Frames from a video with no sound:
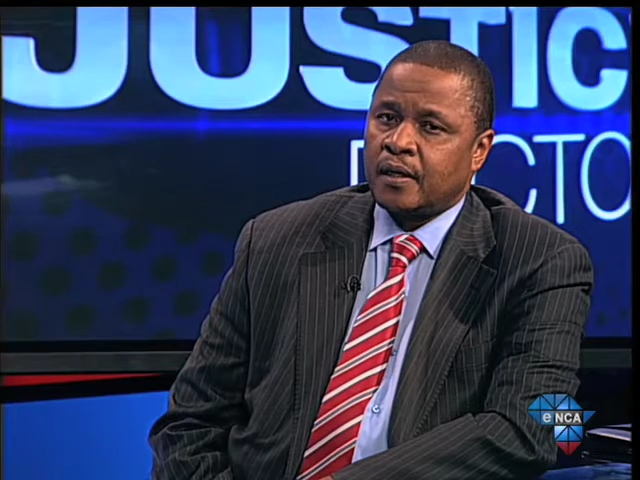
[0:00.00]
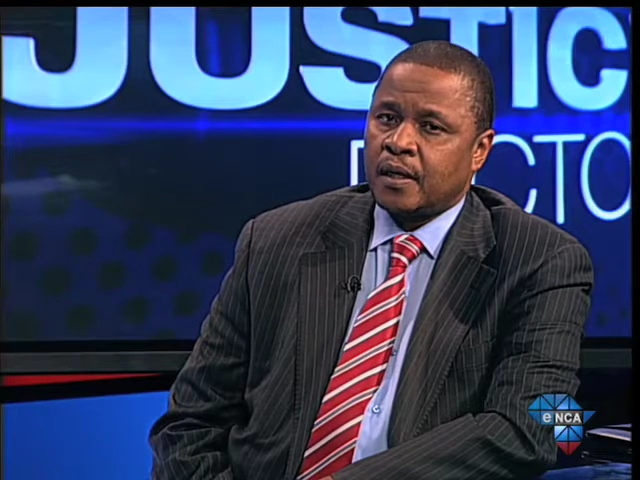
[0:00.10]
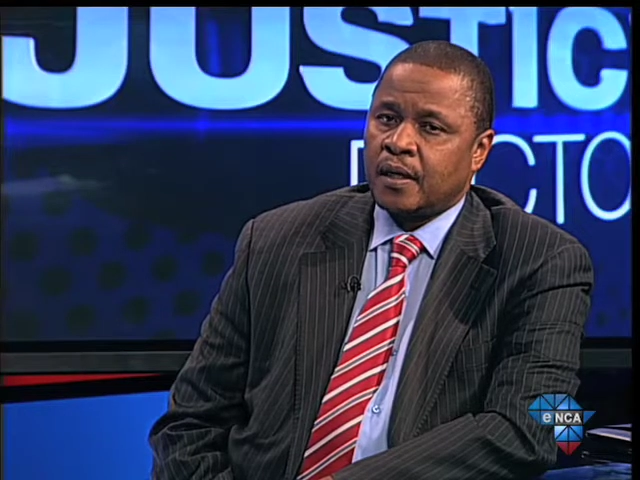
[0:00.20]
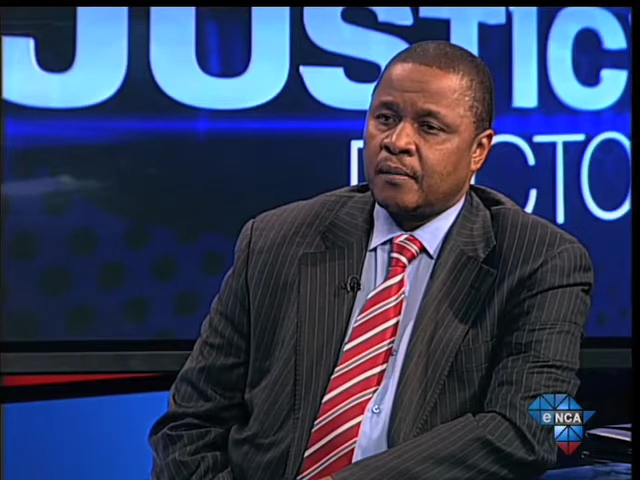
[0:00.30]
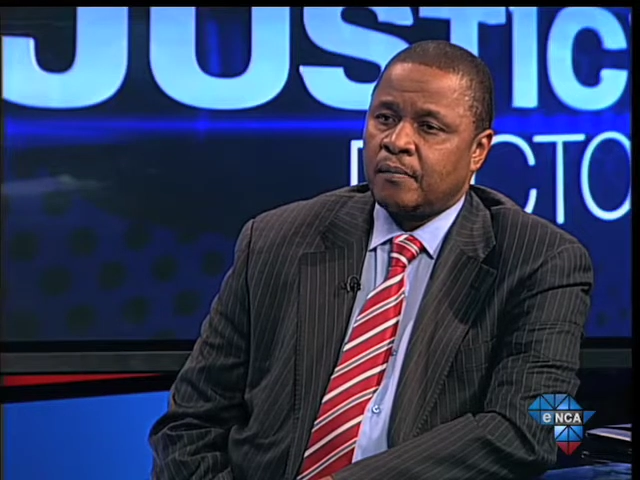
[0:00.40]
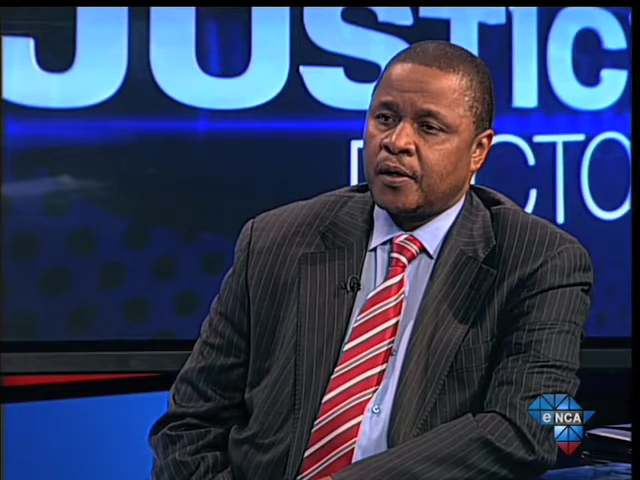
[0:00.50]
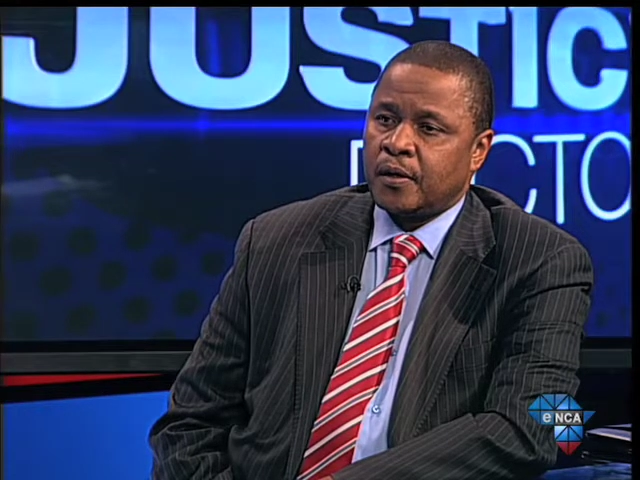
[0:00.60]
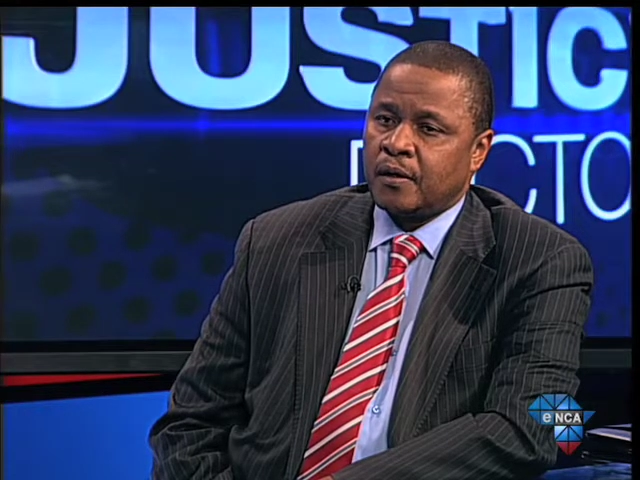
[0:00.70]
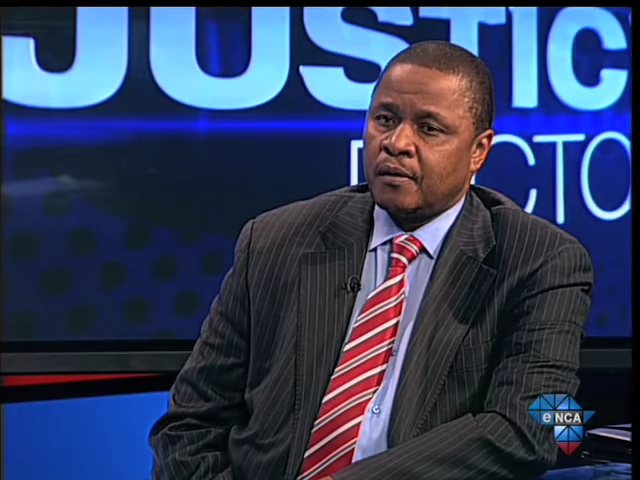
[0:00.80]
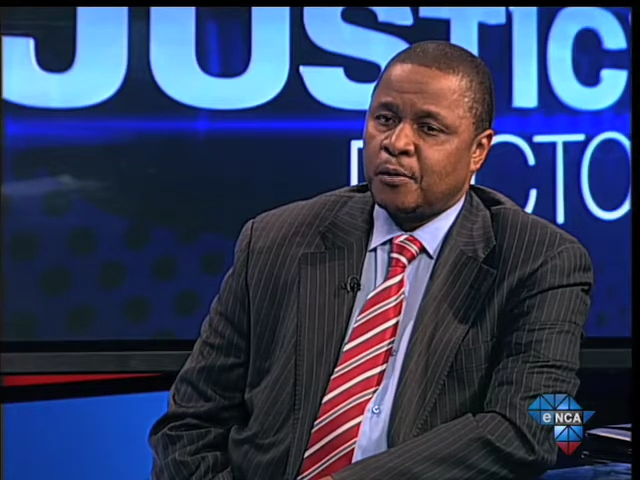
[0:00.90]

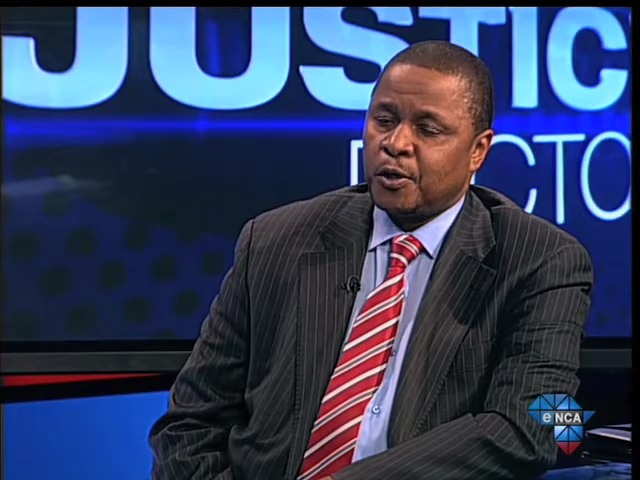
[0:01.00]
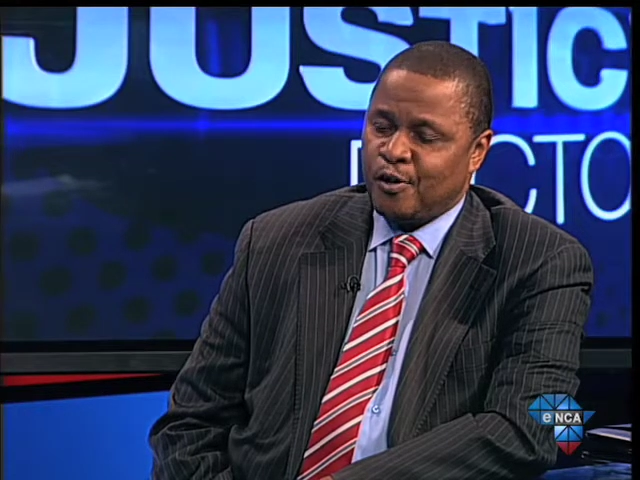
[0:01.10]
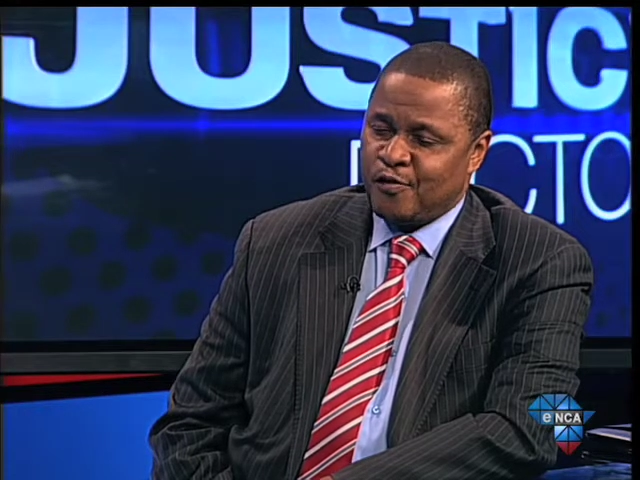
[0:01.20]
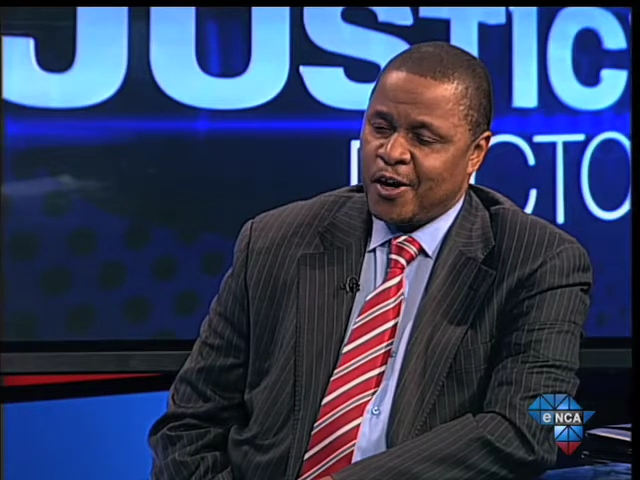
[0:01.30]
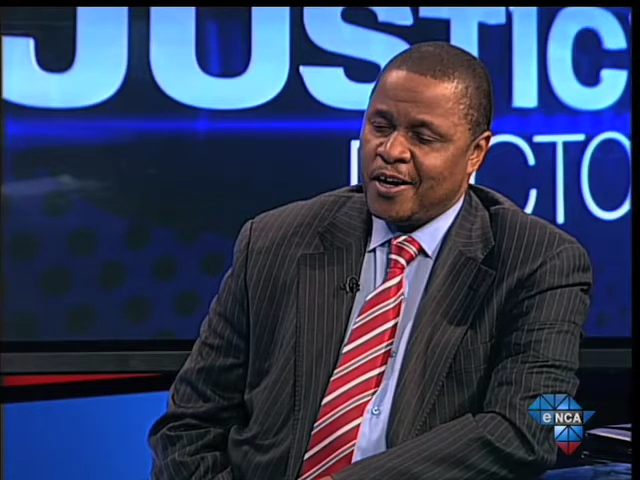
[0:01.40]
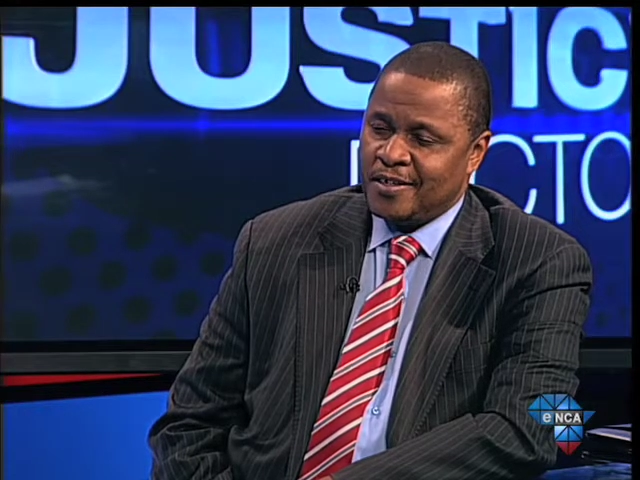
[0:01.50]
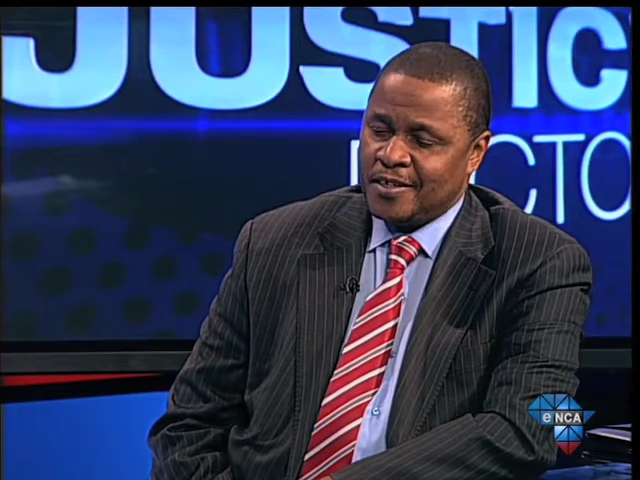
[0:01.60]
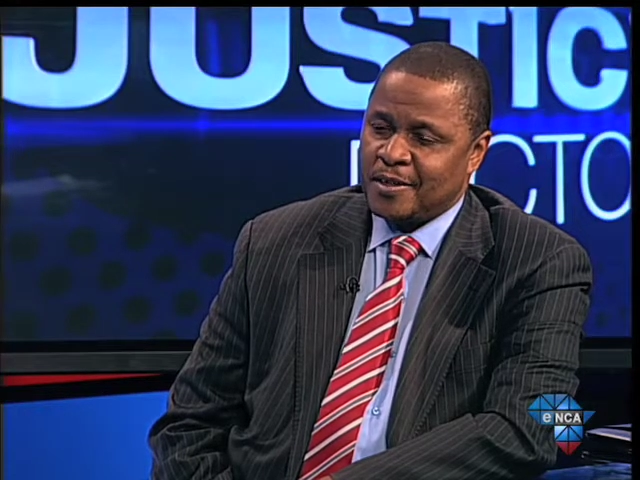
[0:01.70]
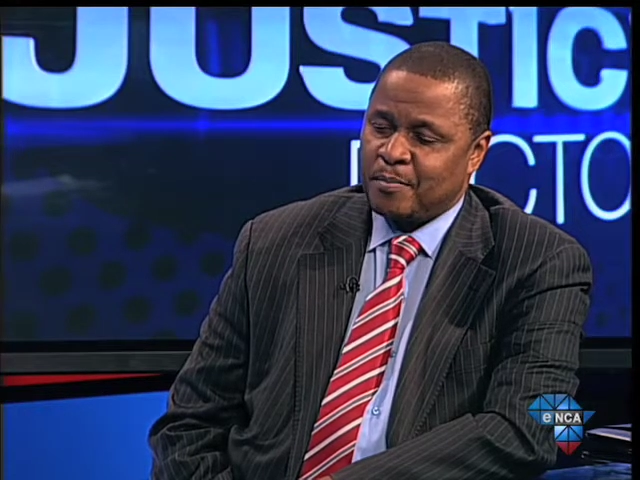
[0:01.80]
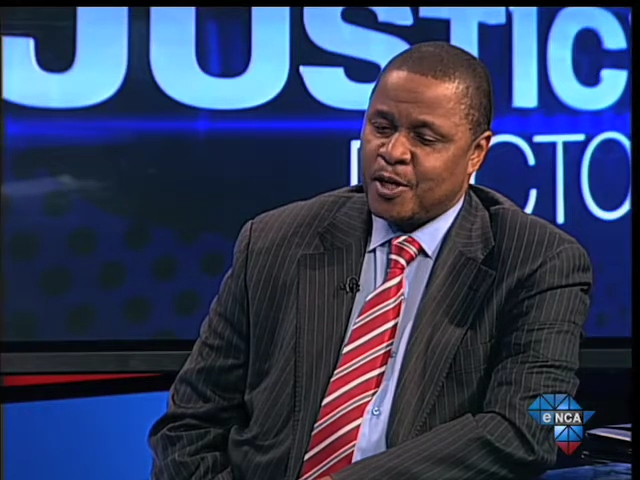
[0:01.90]
violence
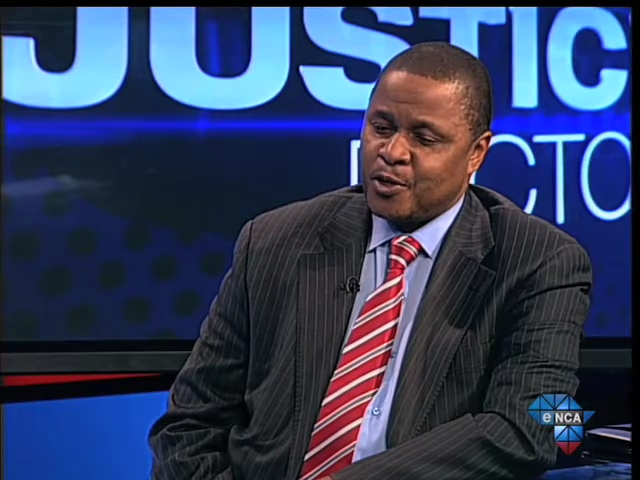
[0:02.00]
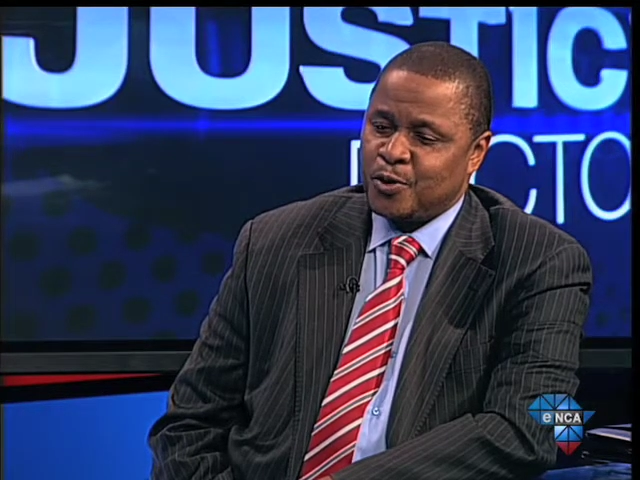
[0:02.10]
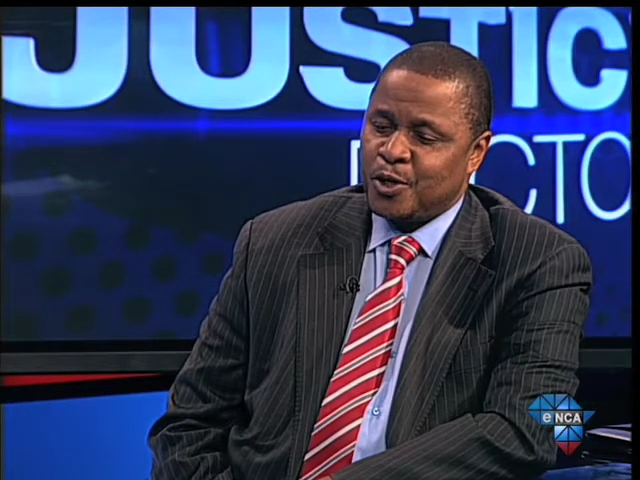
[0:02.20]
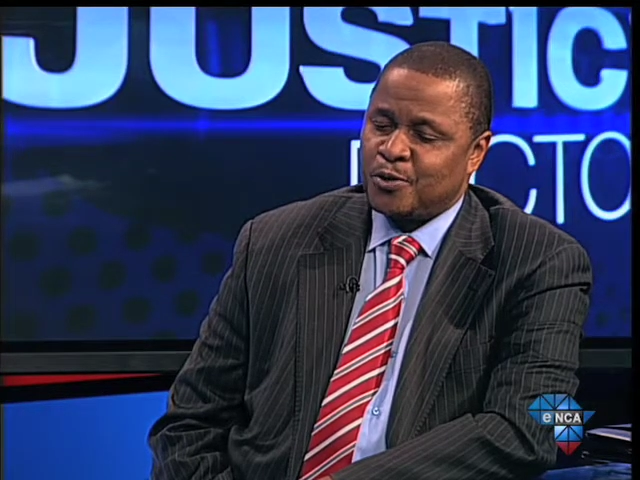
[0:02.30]
is the best way